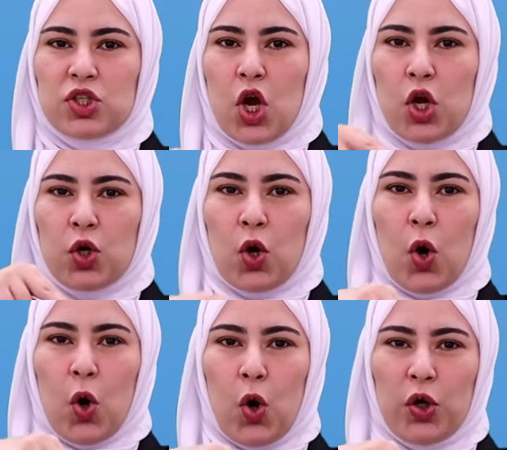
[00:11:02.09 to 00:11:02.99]
on
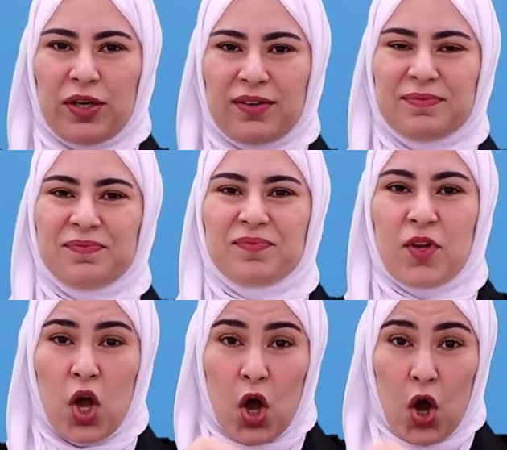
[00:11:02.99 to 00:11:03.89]
for days
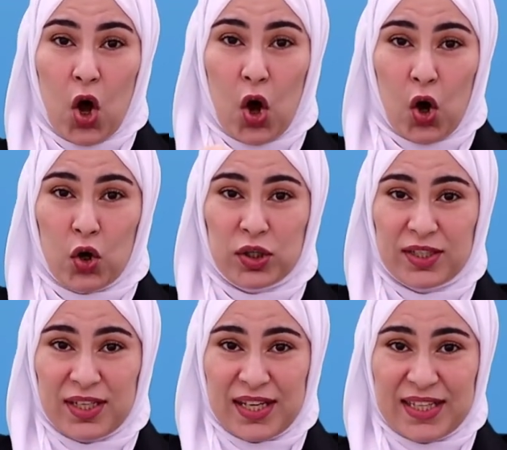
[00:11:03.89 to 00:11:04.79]
if it was
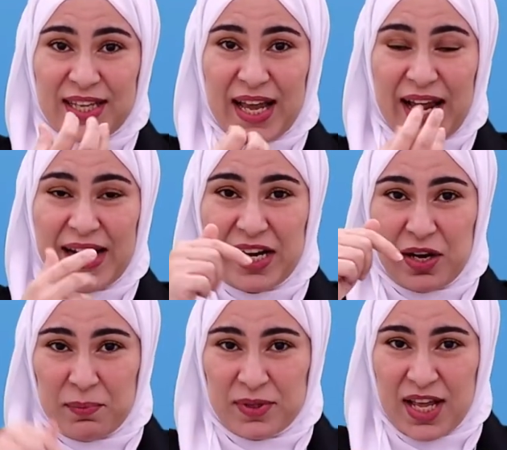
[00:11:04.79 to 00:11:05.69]
used as a
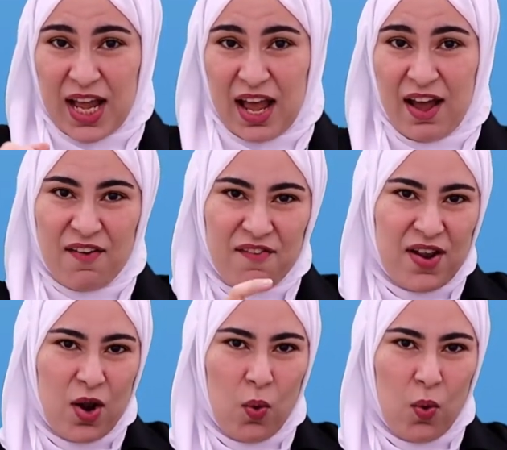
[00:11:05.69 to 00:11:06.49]
time preposition.